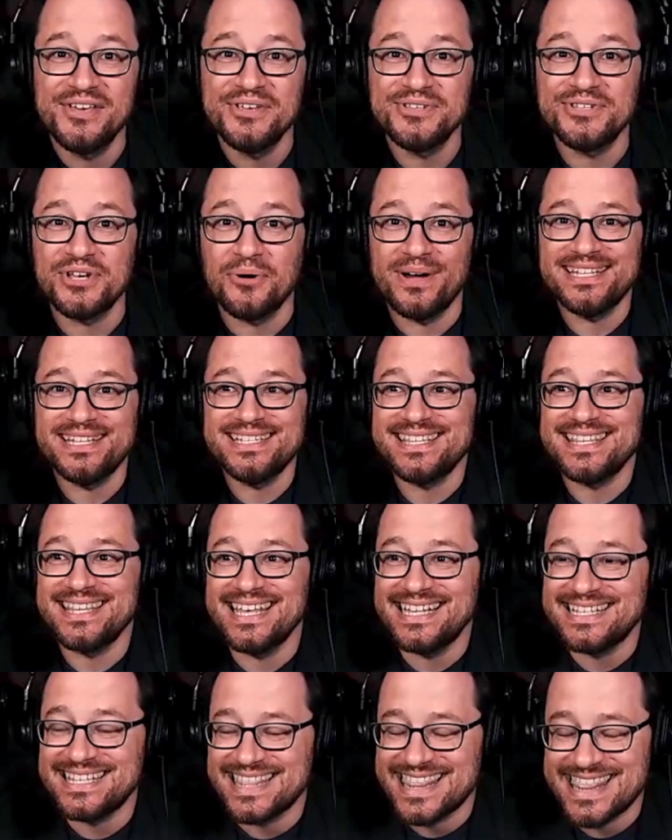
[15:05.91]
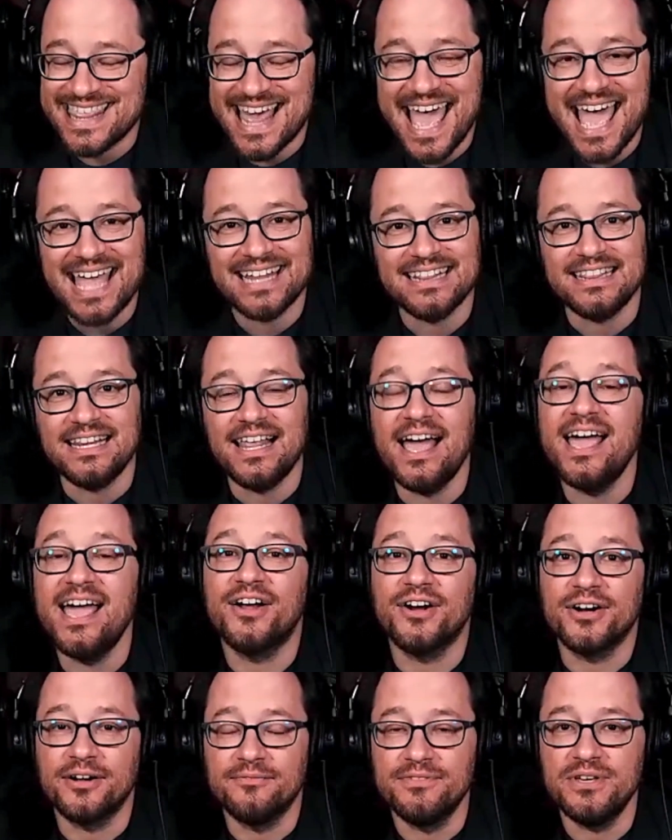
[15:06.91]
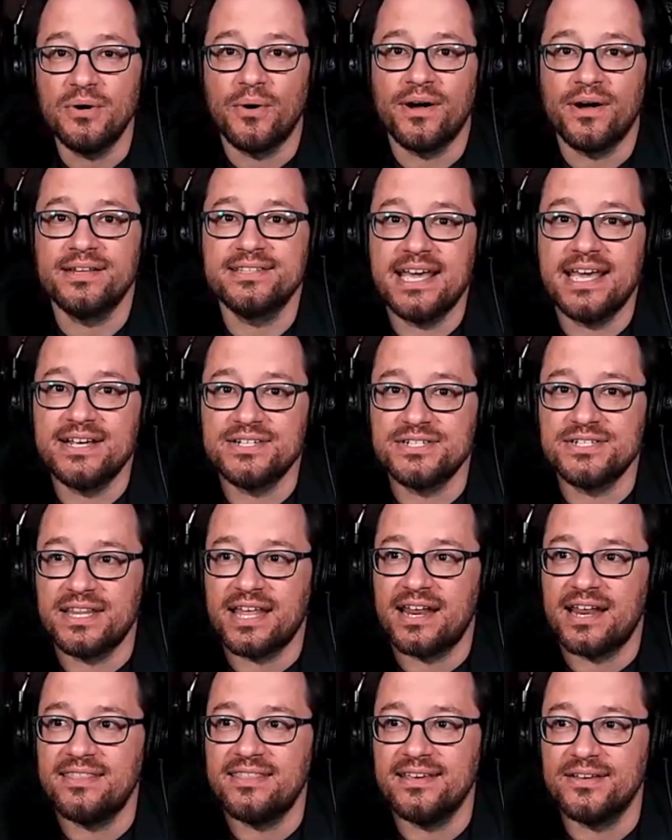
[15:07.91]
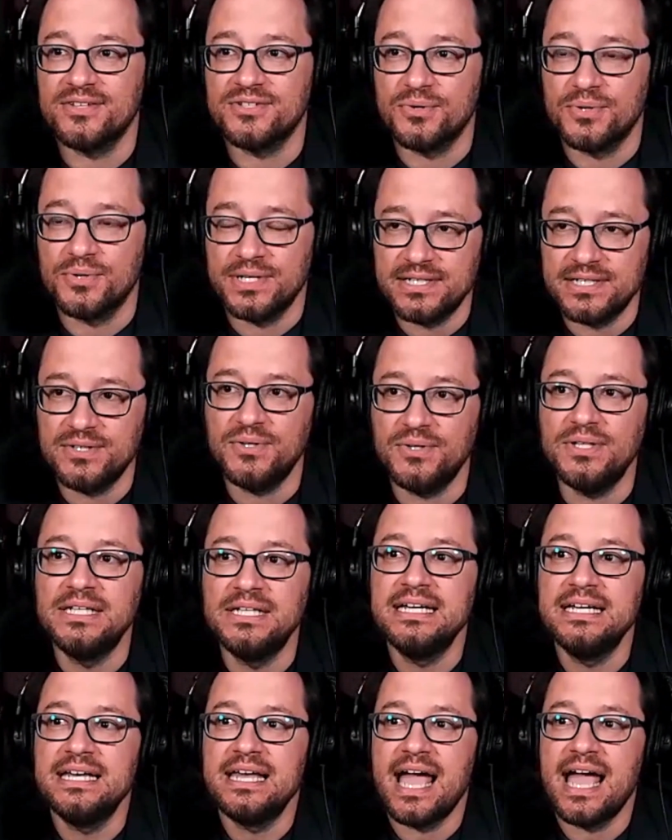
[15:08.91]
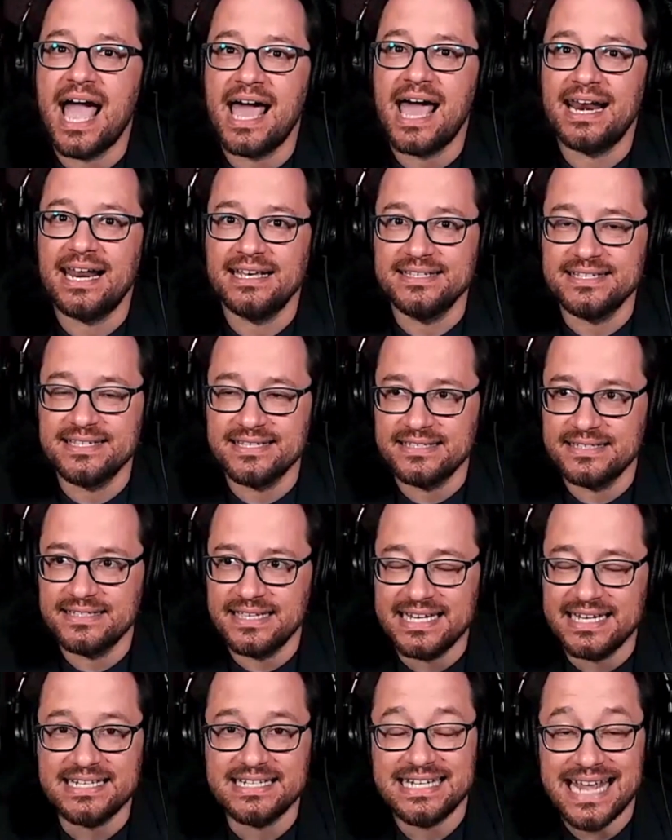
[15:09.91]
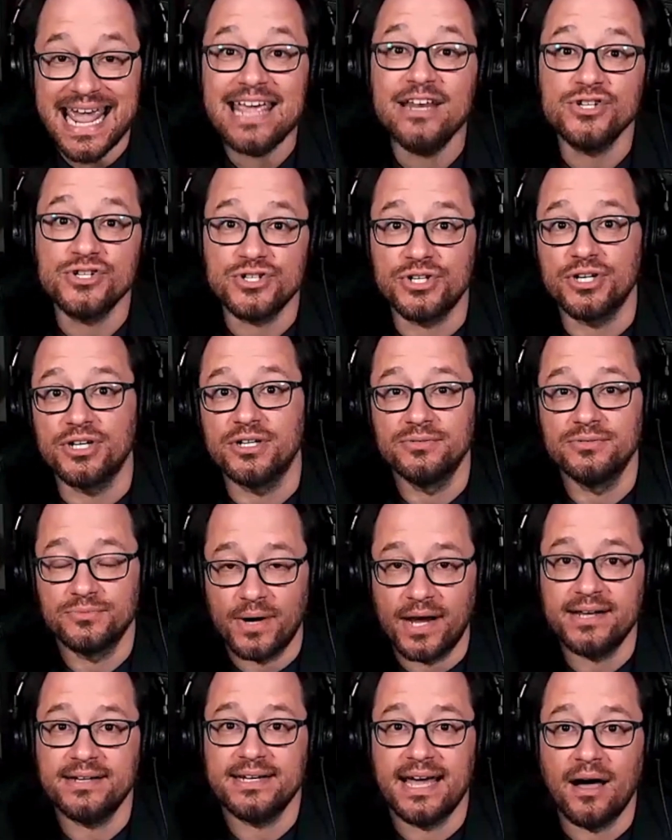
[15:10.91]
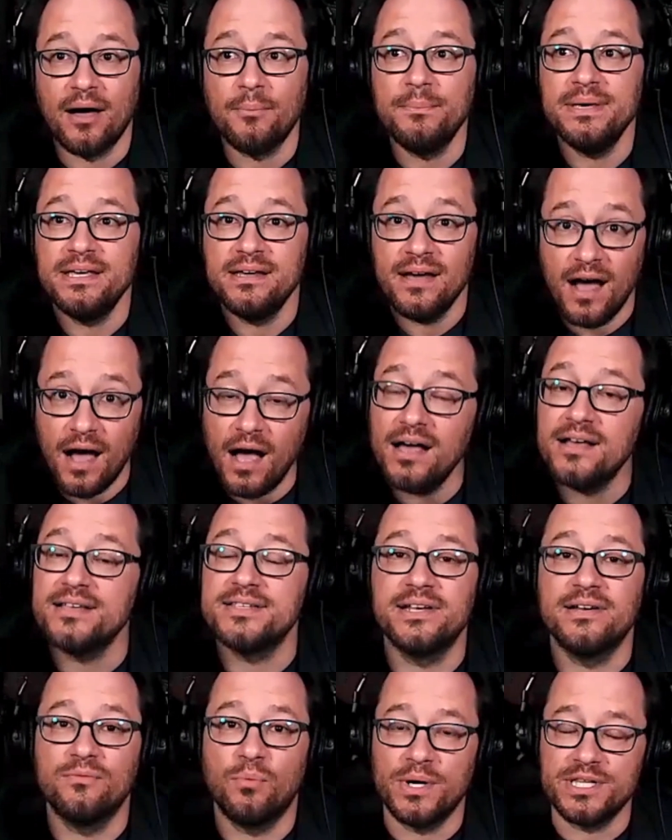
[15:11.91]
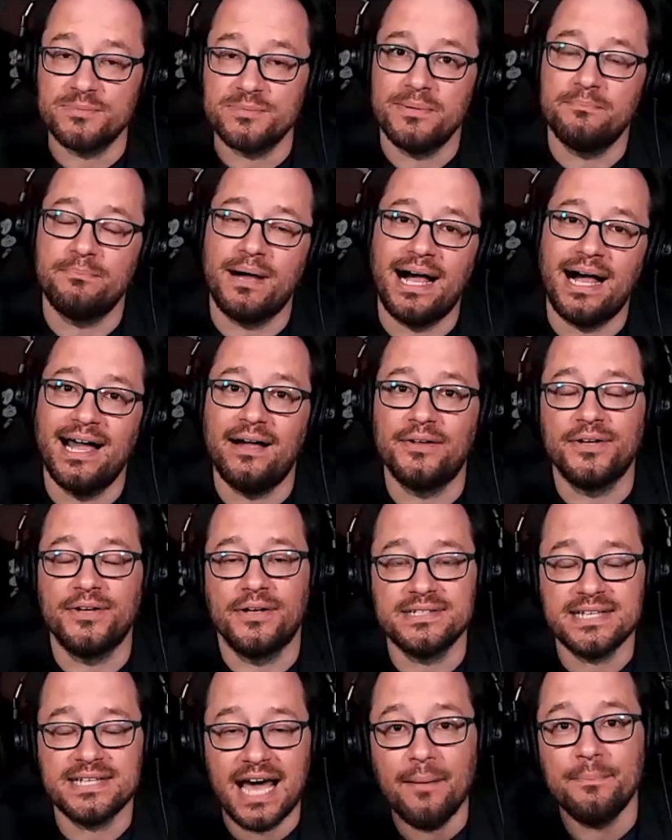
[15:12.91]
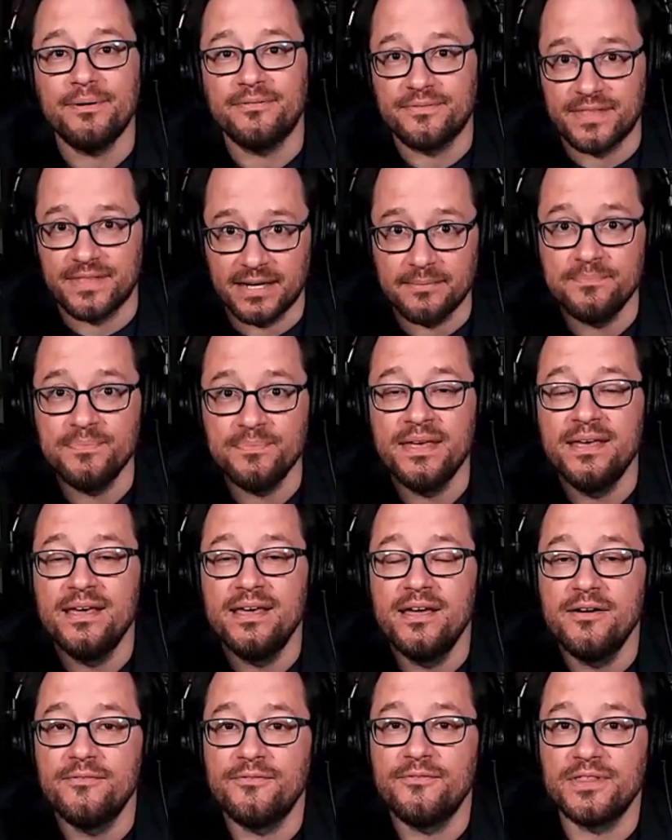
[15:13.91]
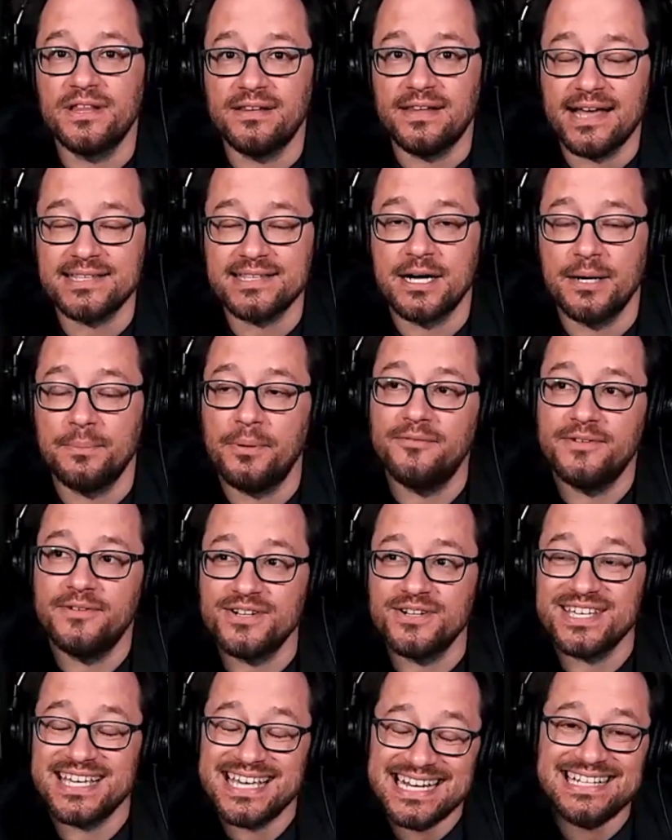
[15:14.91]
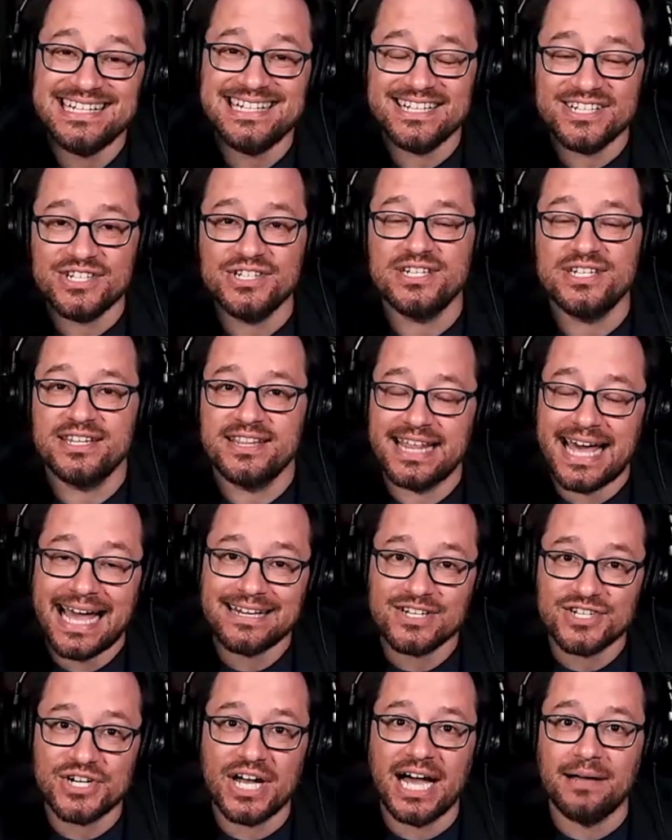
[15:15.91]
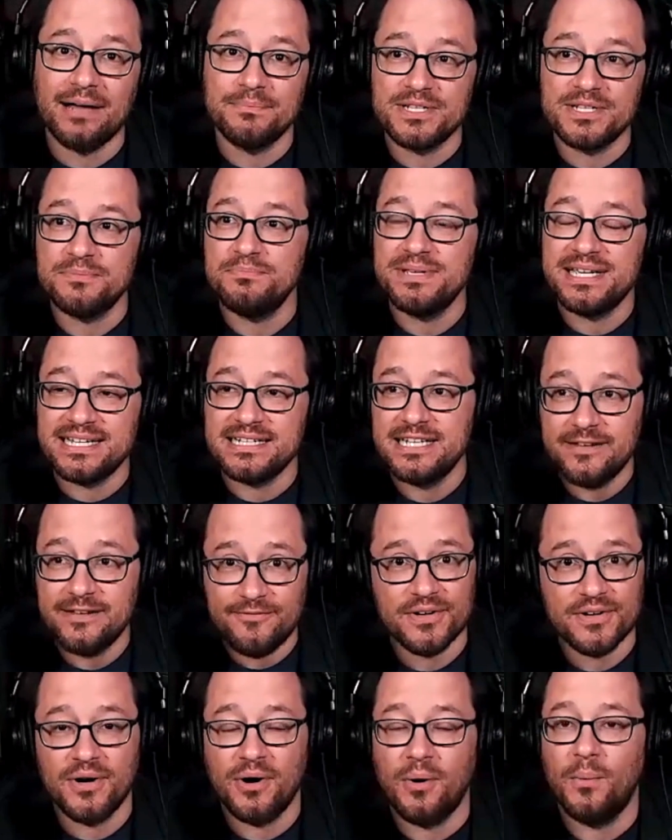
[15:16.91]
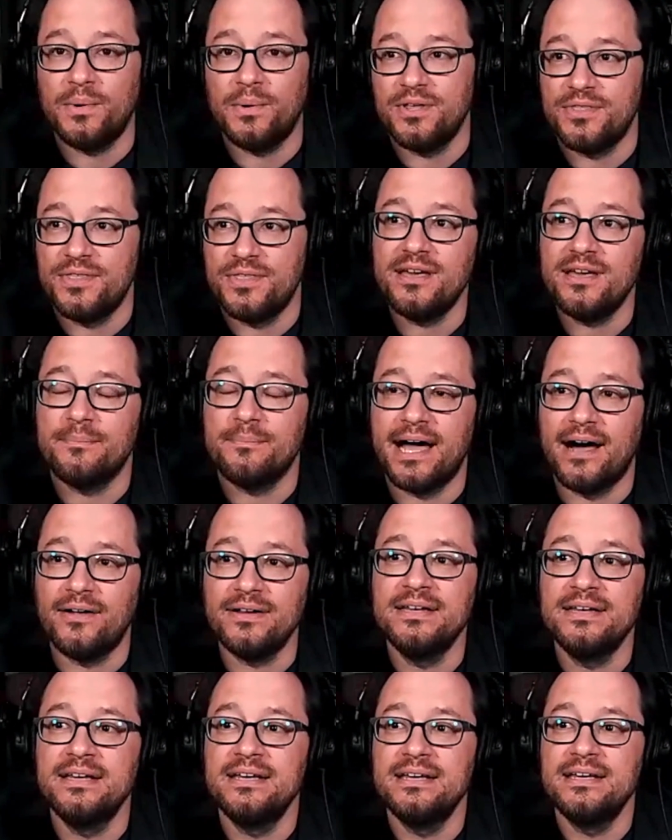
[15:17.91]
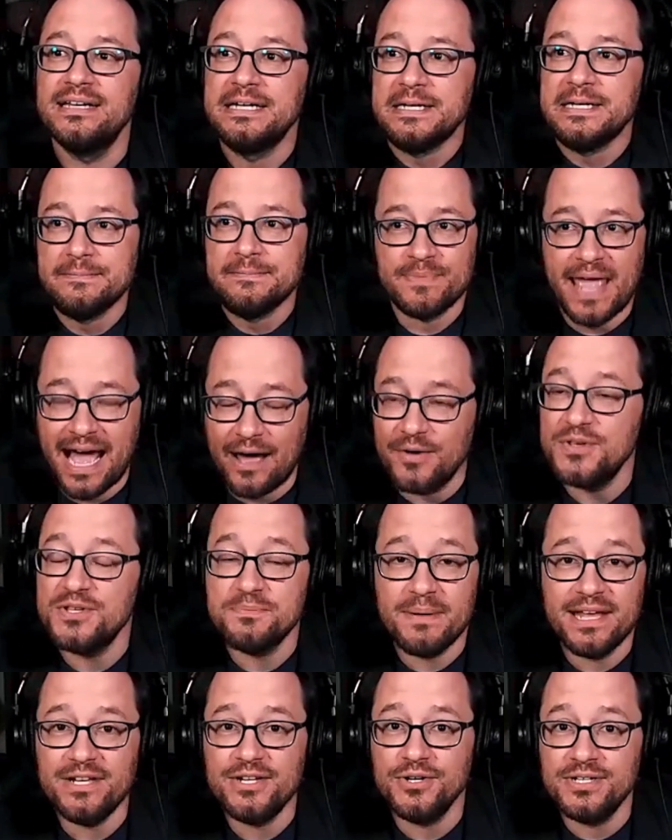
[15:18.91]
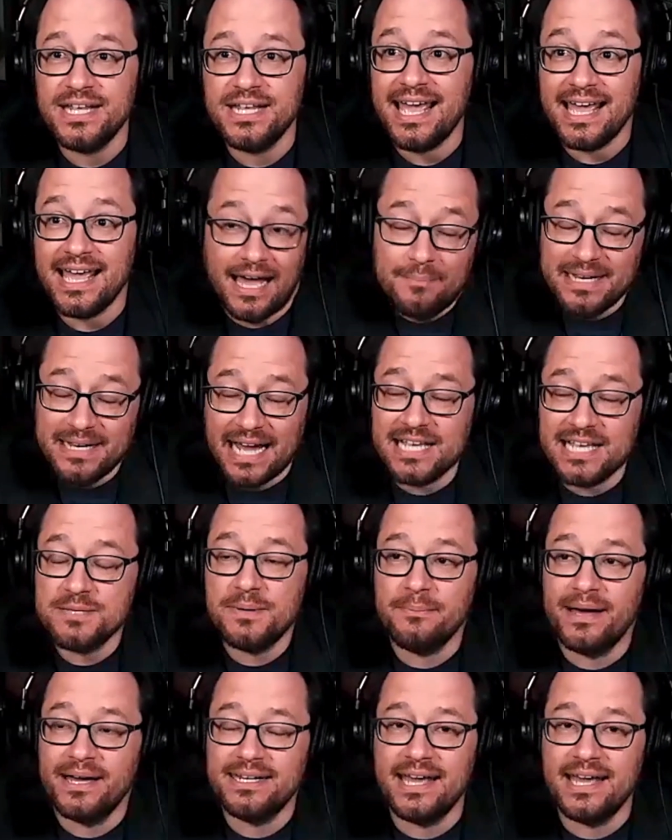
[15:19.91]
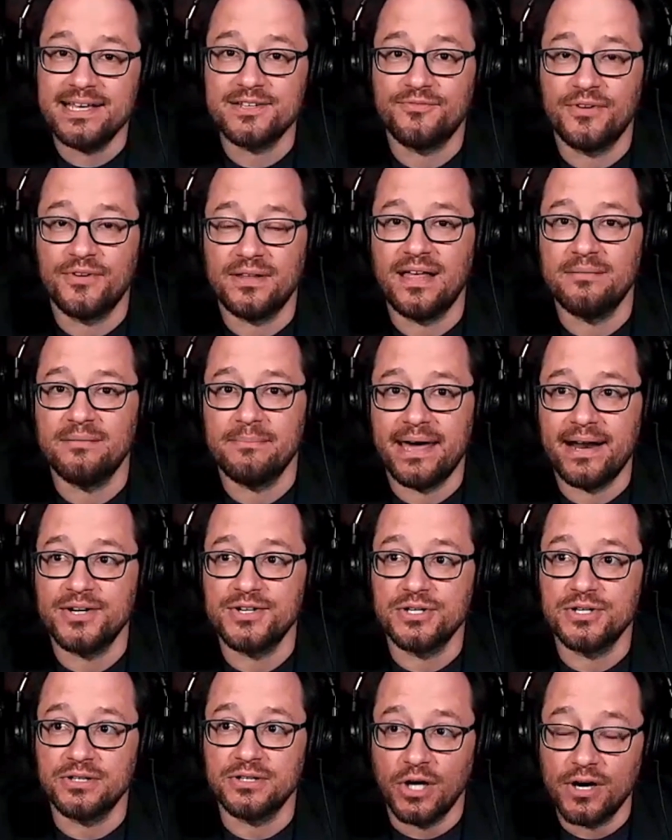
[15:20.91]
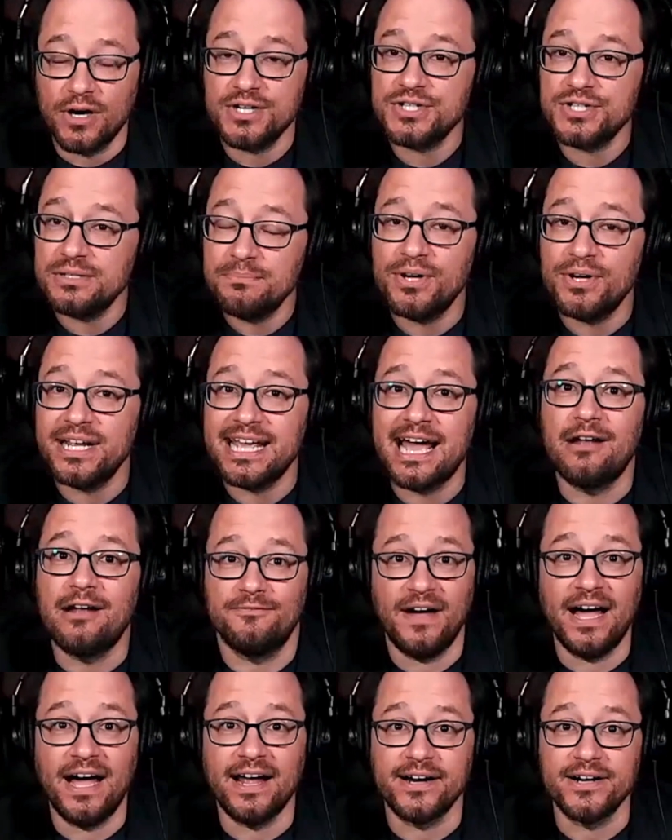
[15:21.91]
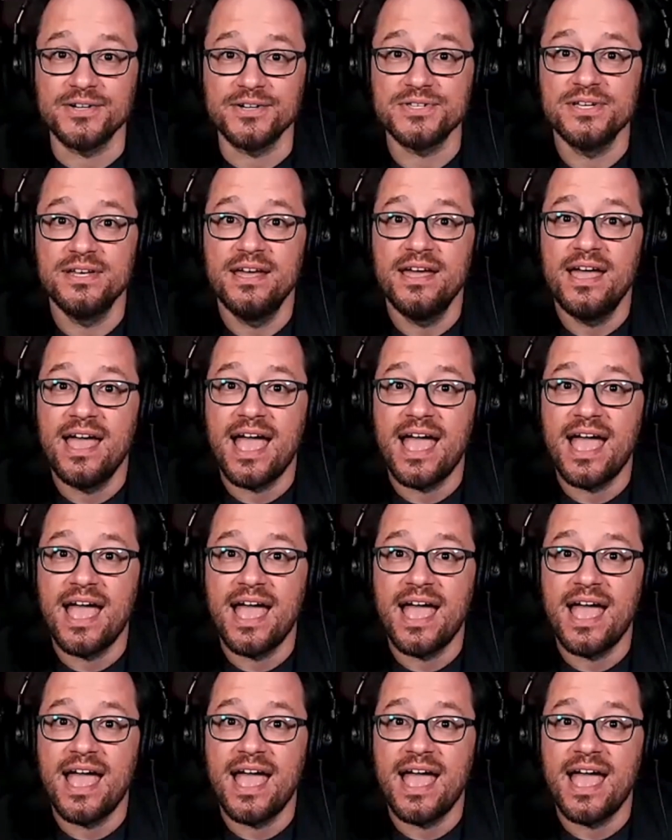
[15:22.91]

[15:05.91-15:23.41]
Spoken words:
So it's that layer of the organization that I think is critical and is in danger right now because of what's been piled on top of them for the last couple of years, in addition to that job just being difficult when you think about how you spend your day. I mean, I spent my day as a frontline manager largely putting out fires.